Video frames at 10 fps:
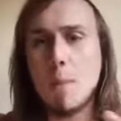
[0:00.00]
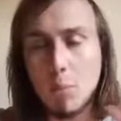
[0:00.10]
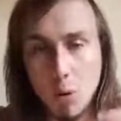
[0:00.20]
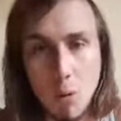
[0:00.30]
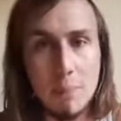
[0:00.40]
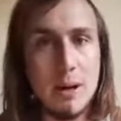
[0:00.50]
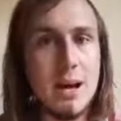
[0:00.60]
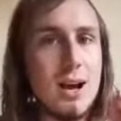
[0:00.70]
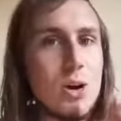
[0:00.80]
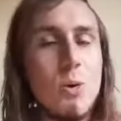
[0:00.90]

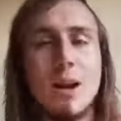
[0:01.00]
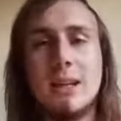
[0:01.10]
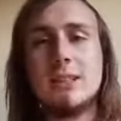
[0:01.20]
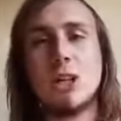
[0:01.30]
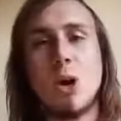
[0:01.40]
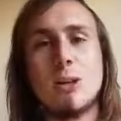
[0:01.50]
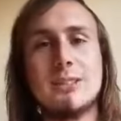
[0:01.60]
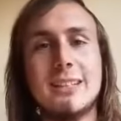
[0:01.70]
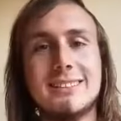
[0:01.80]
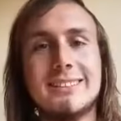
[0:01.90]
proper quality
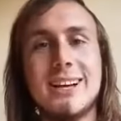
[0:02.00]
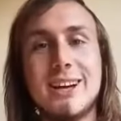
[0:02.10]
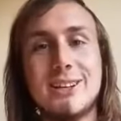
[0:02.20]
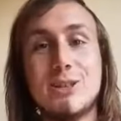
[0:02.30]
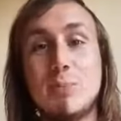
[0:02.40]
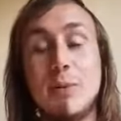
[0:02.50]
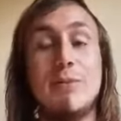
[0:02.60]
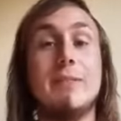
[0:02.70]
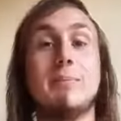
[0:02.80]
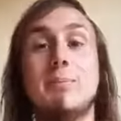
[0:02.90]
content to,
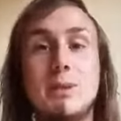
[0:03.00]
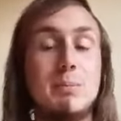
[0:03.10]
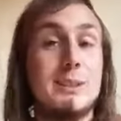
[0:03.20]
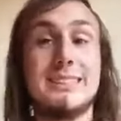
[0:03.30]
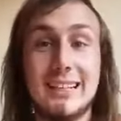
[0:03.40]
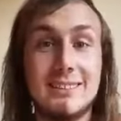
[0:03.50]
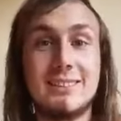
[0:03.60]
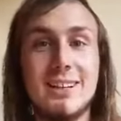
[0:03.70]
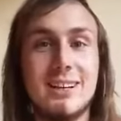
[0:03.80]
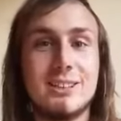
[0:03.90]
pre- to present
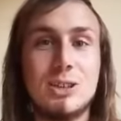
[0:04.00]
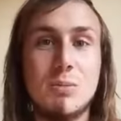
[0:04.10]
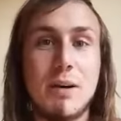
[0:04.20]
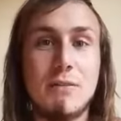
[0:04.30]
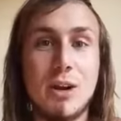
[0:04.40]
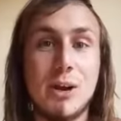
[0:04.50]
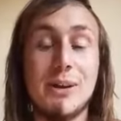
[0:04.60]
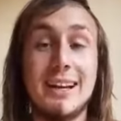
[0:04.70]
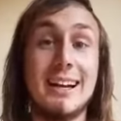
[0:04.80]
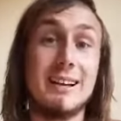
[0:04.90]
to my
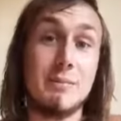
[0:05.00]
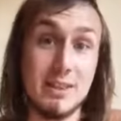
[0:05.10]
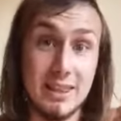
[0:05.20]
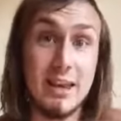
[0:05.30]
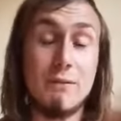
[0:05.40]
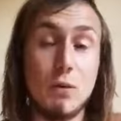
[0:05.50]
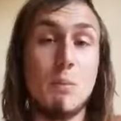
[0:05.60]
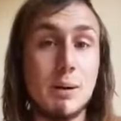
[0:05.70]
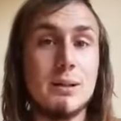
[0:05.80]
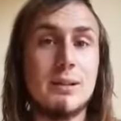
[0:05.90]
following and therefore
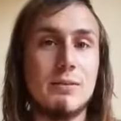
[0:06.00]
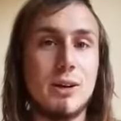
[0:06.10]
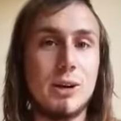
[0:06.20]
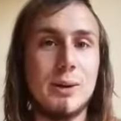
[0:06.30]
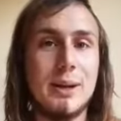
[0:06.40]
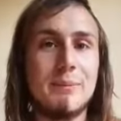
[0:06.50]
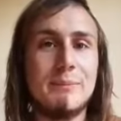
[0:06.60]
build a following.